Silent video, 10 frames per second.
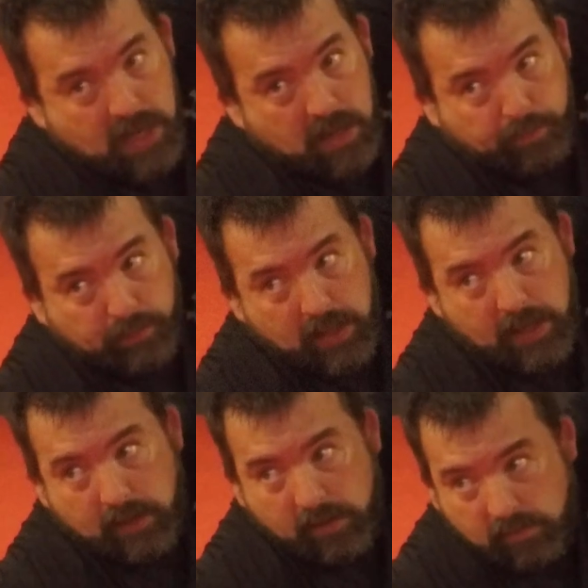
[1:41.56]
out of
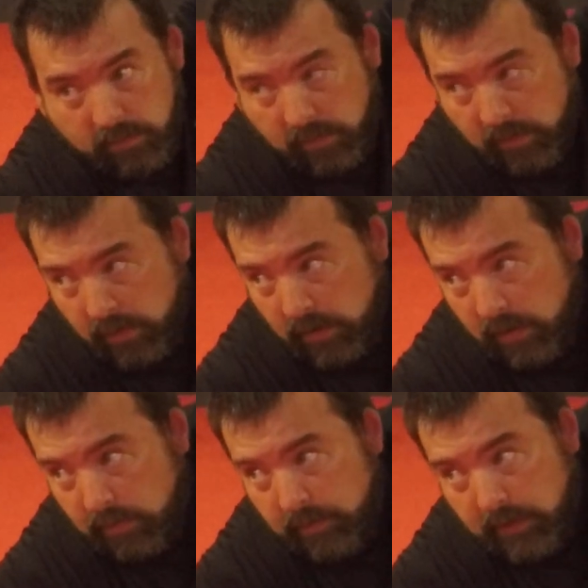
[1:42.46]
play
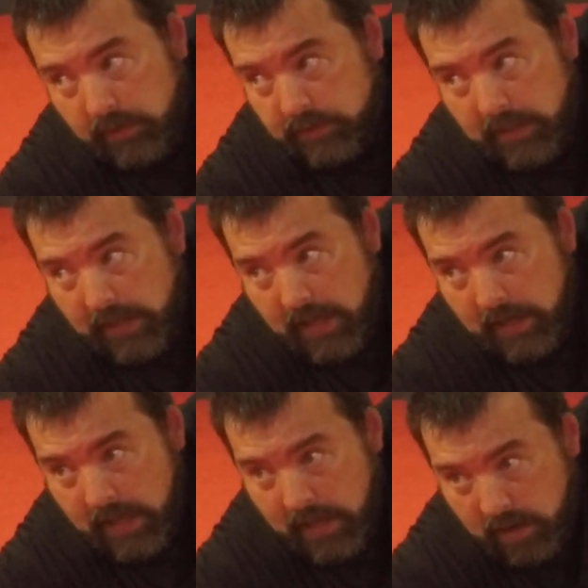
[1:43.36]
because I got
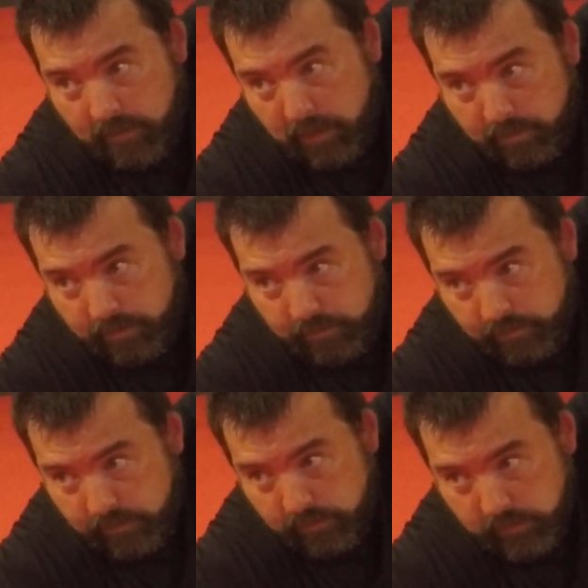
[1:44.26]
ahead of him.
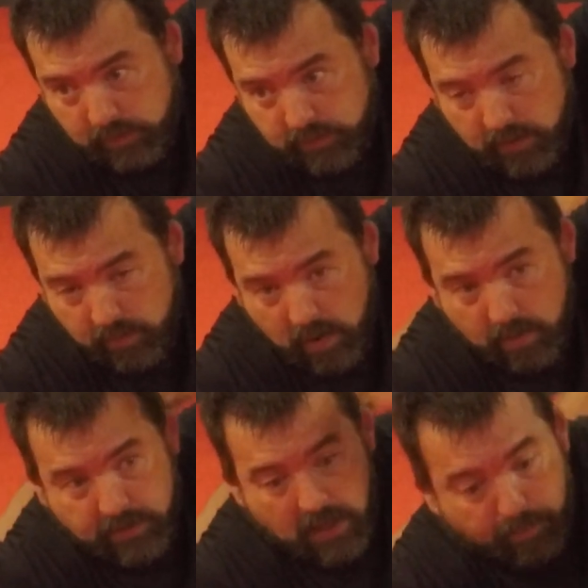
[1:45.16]
His other
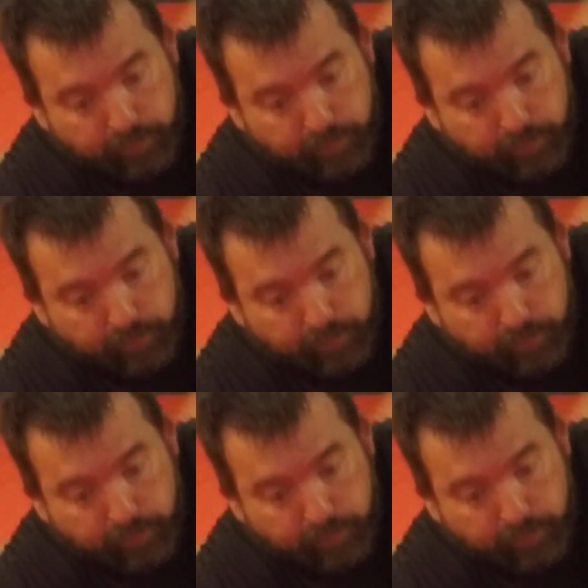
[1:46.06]
arm's out